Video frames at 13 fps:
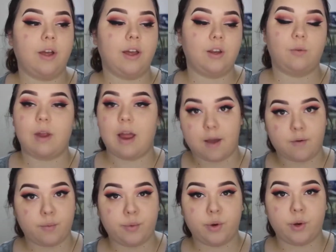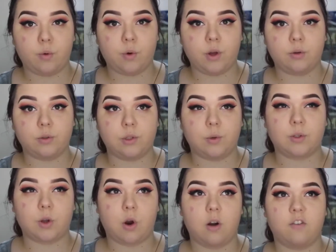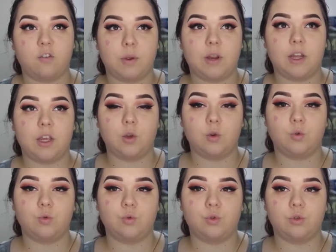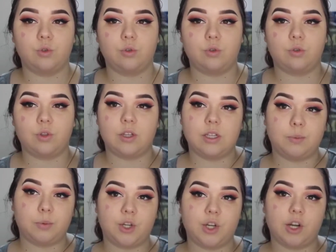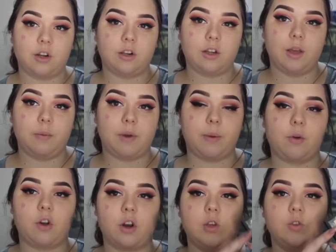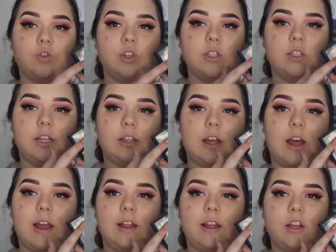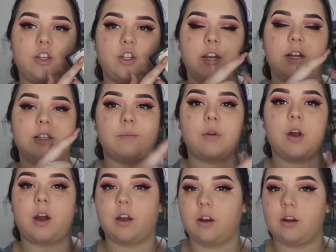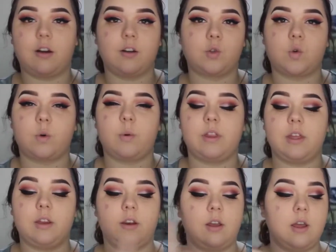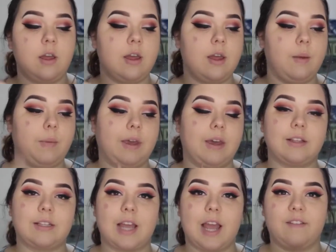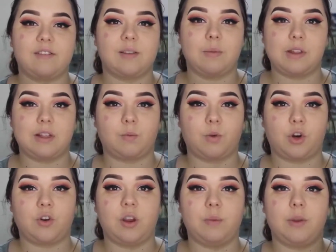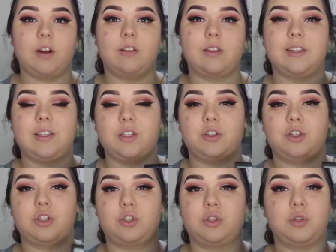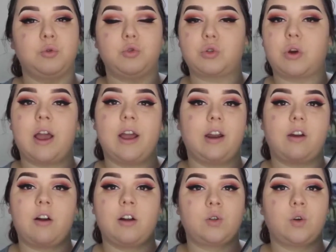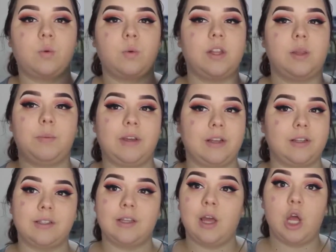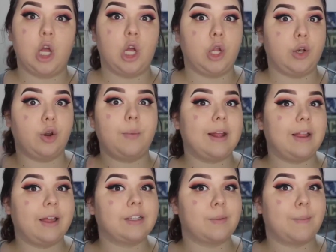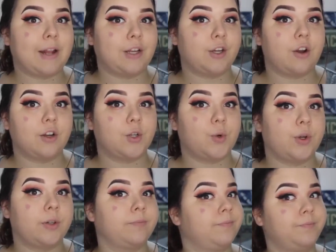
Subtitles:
I don't have a beauty oil, so it's hard for me to use this particularly, but I'm going to use just like the highlight shades. I'm not going to contour with it because I have something that's more creamier. This is just too dry to contour with because nobody likes a patchy contour.